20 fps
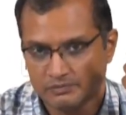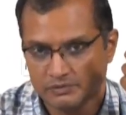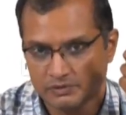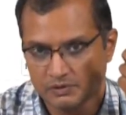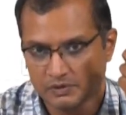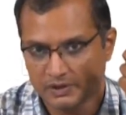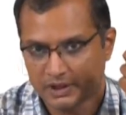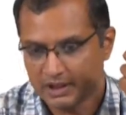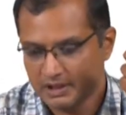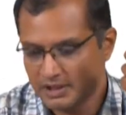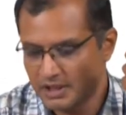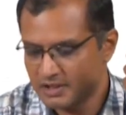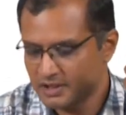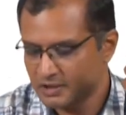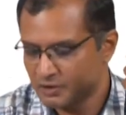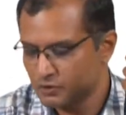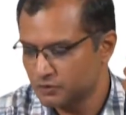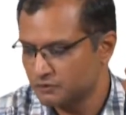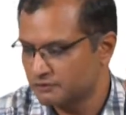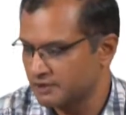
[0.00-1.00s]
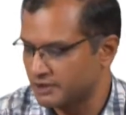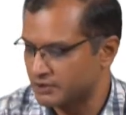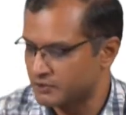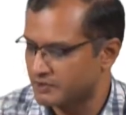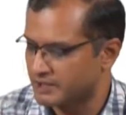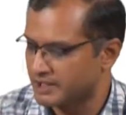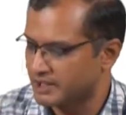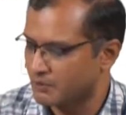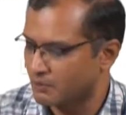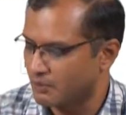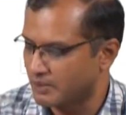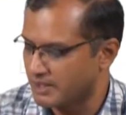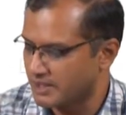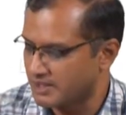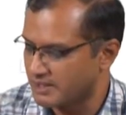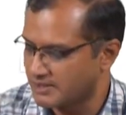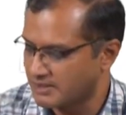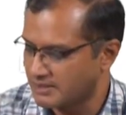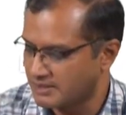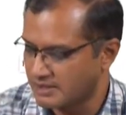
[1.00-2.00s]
Okay. These are the two fluctuating quantities.